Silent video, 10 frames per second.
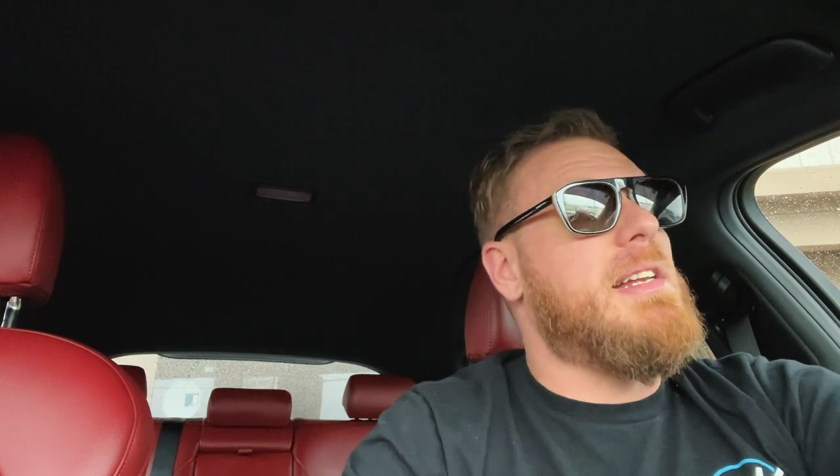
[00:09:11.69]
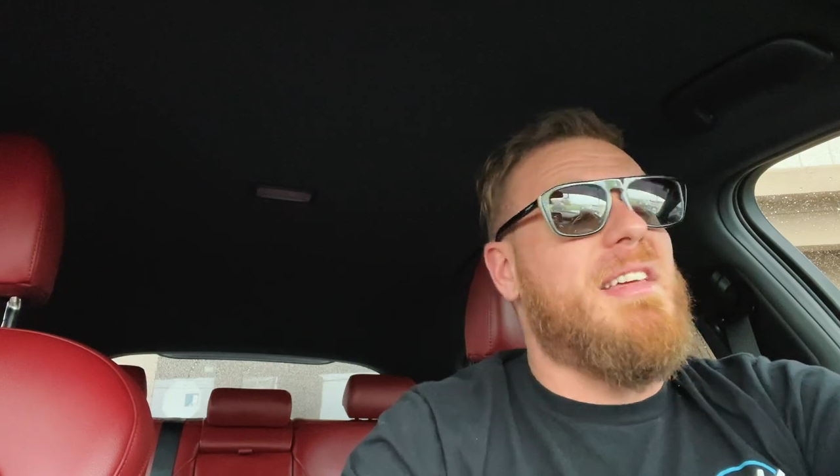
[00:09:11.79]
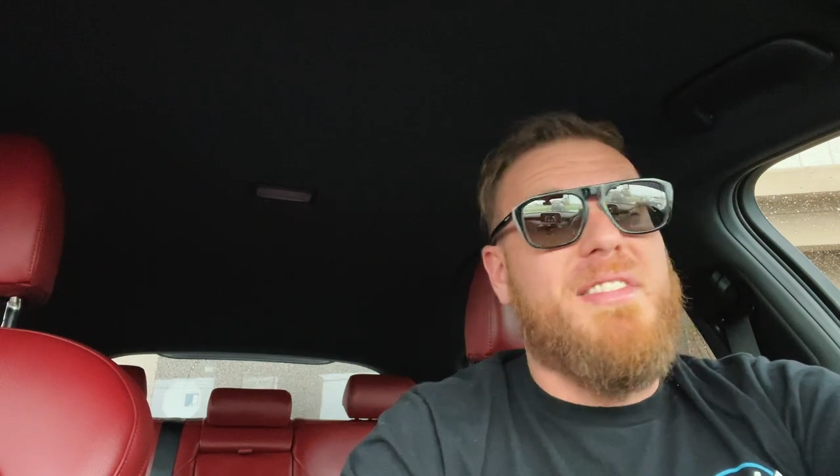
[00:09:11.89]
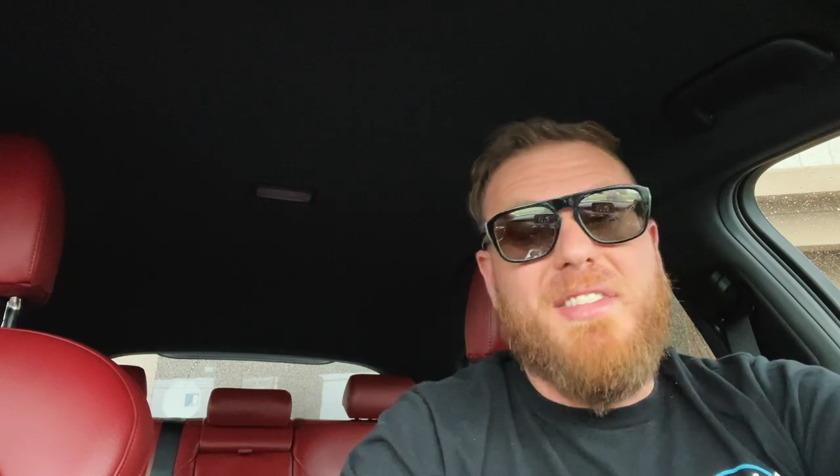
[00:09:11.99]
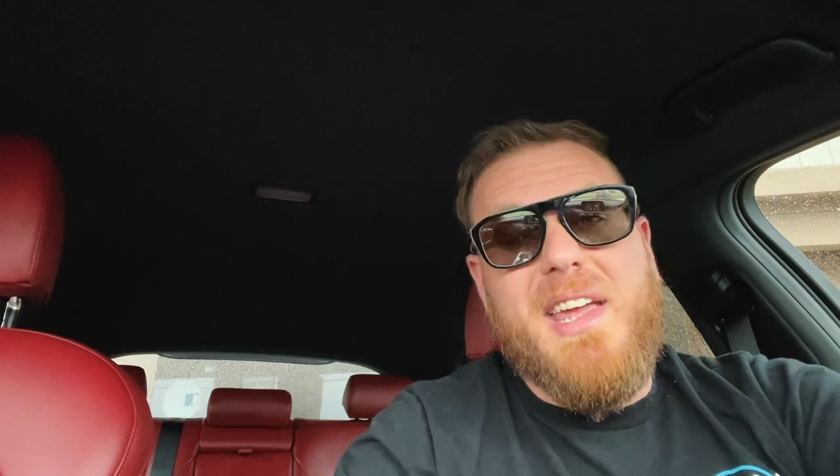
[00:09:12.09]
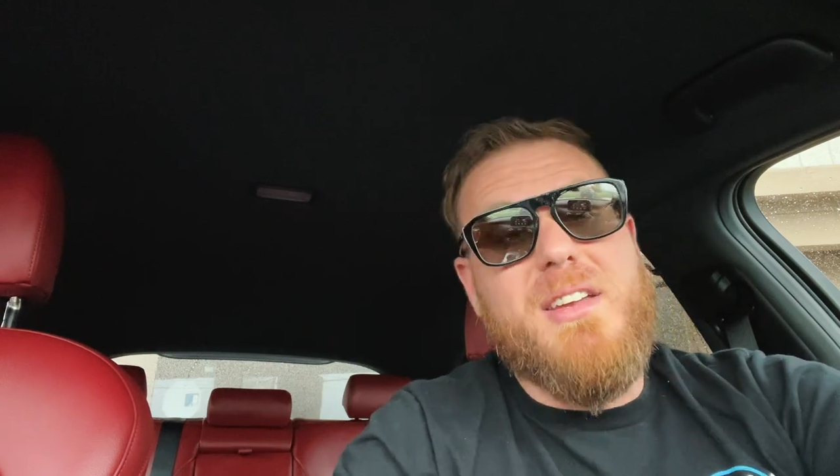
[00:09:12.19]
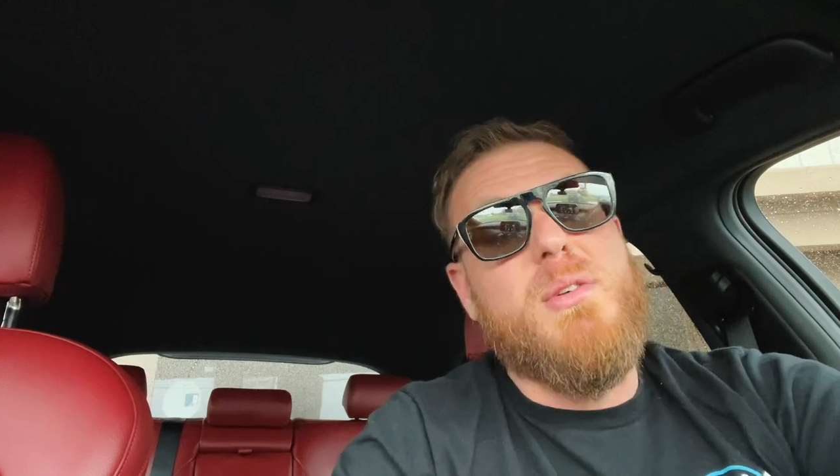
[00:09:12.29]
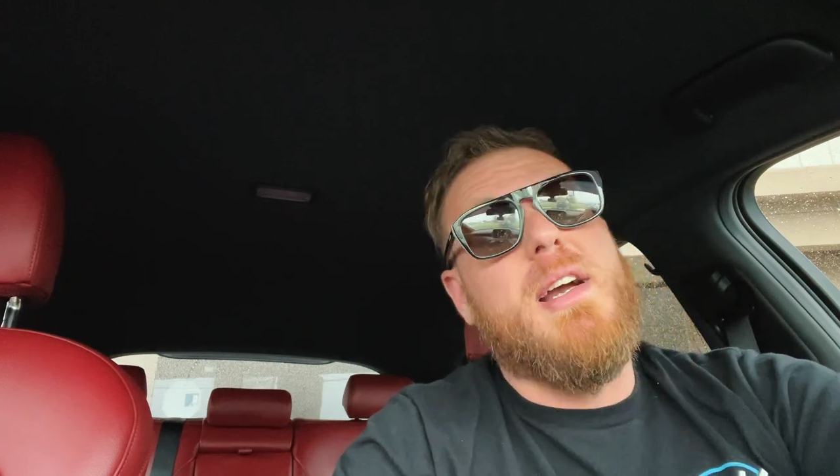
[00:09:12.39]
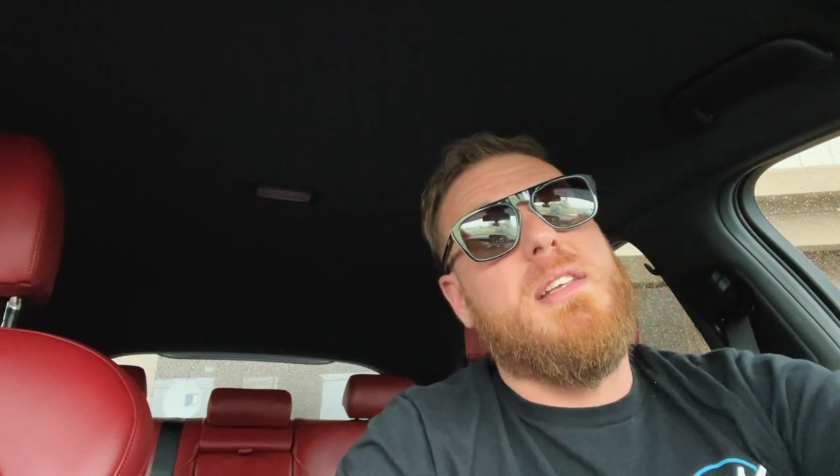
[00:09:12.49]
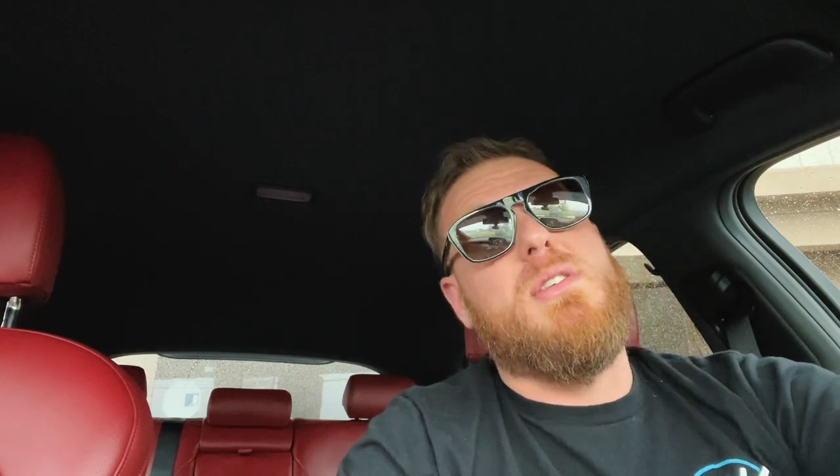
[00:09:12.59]
and I thank you
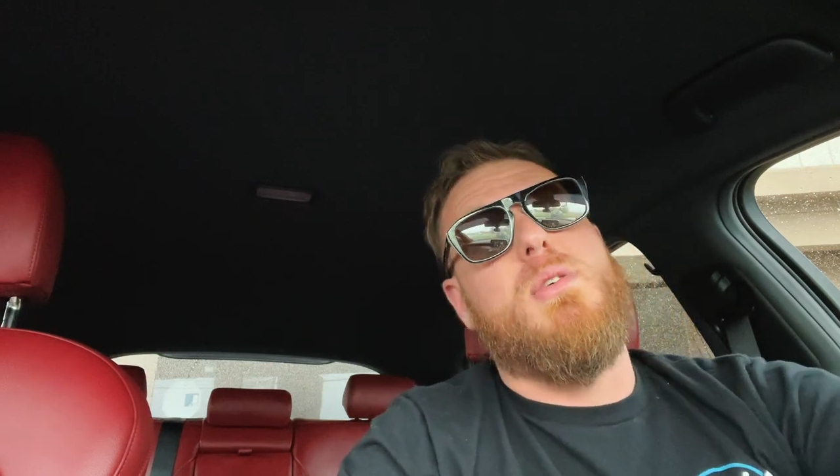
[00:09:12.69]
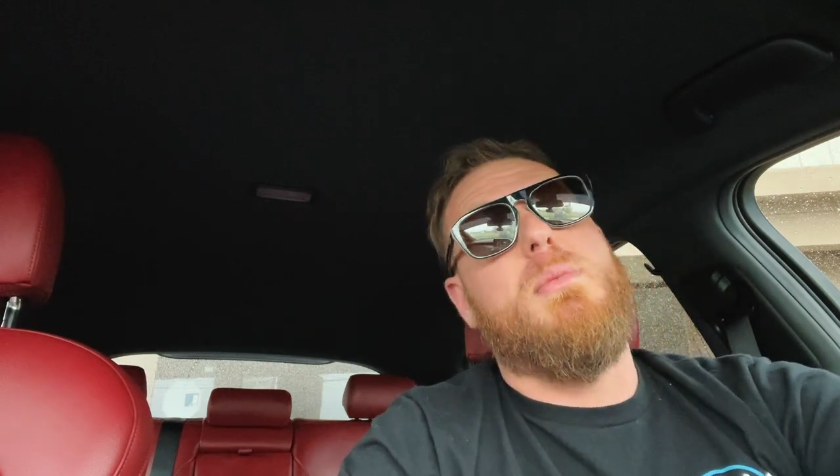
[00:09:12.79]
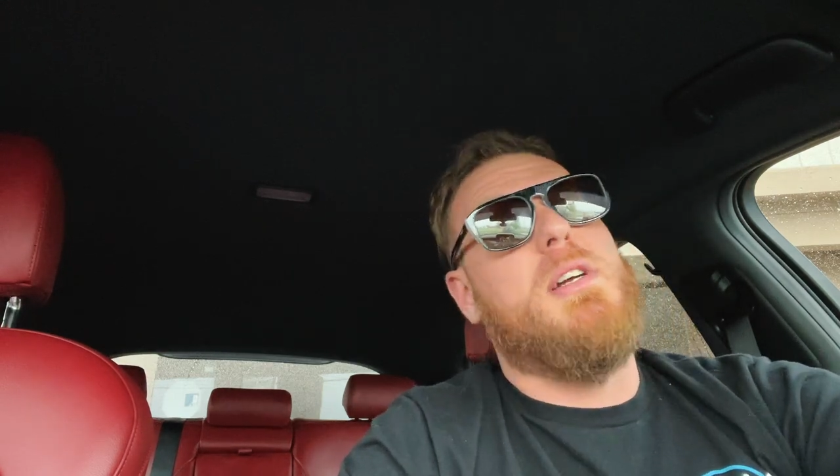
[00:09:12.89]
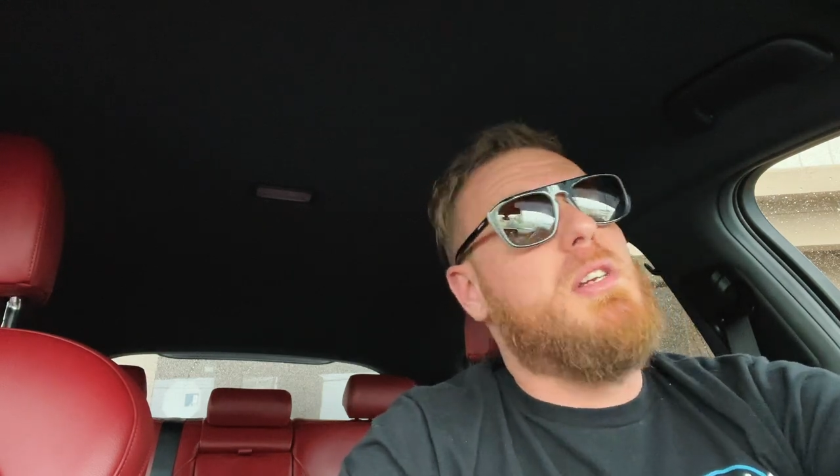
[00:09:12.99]
guys so much.